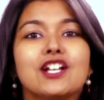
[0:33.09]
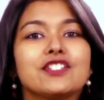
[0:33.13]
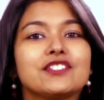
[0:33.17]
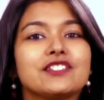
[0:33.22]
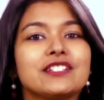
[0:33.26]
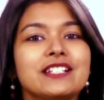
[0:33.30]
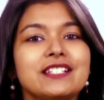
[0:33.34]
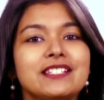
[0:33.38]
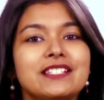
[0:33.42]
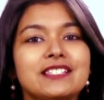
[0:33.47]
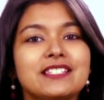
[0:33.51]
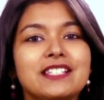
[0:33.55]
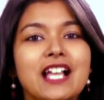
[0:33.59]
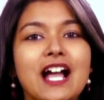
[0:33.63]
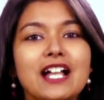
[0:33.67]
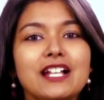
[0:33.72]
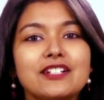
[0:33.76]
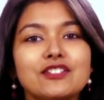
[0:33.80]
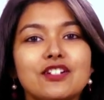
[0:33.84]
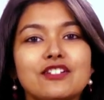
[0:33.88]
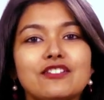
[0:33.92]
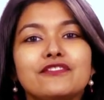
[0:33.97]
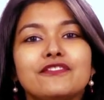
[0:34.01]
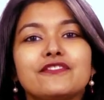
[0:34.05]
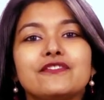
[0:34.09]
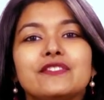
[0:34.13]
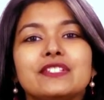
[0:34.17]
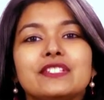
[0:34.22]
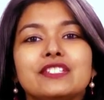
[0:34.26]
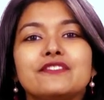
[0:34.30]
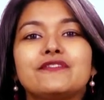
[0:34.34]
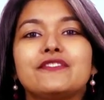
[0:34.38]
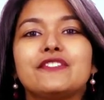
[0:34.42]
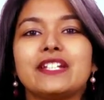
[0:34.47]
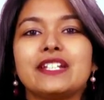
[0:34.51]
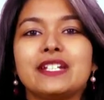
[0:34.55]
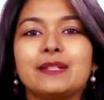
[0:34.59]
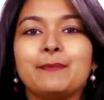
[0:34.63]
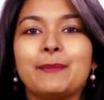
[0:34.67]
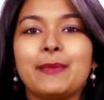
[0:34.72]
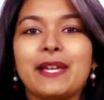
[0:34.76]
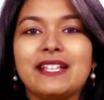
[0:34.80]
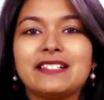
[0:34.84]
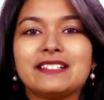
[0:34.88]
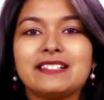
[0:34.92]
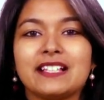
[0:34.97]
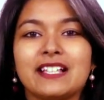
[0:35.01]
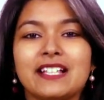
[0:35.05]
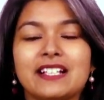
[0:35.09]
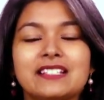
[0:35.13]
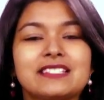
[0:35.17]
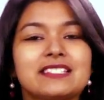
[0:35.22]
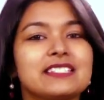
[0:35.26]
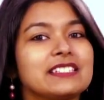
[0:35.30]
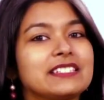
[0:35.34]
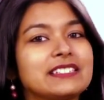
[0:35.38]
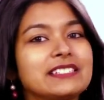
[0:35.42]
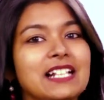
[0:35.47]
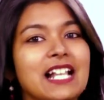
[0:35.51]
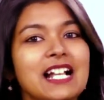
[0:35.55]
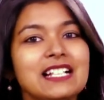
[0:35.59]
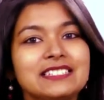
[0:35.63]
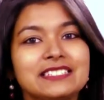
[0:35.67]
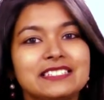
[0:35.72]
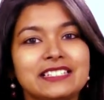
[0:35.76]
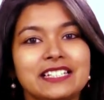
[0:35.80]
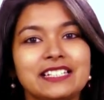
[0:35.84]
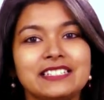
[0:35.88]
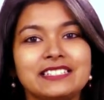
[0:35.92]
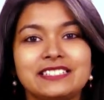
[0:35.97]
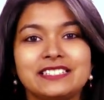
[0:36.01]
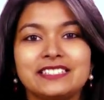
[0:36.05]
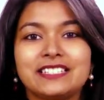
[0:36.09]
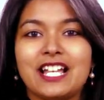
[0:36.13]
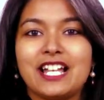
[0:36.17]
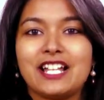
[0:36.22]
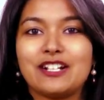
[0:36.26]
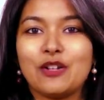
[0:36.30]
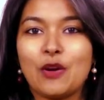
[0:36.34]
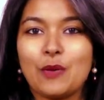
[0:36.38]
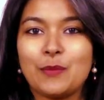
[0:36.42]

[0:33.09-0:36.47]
So let's start off with the very basics, classes and